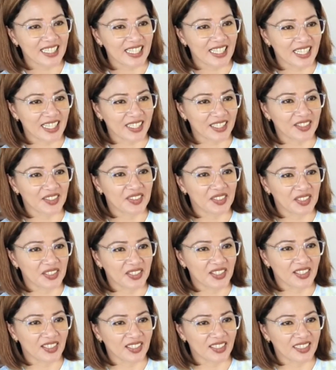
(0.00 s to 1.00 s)
And
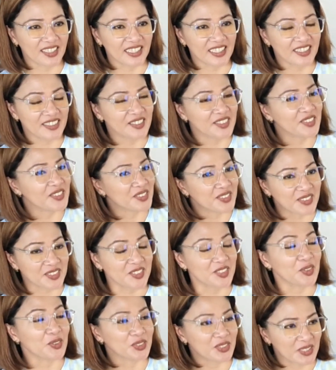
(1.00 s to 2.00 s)
there's
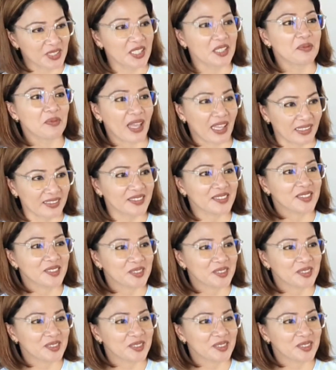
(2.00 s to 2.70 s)
no turning back.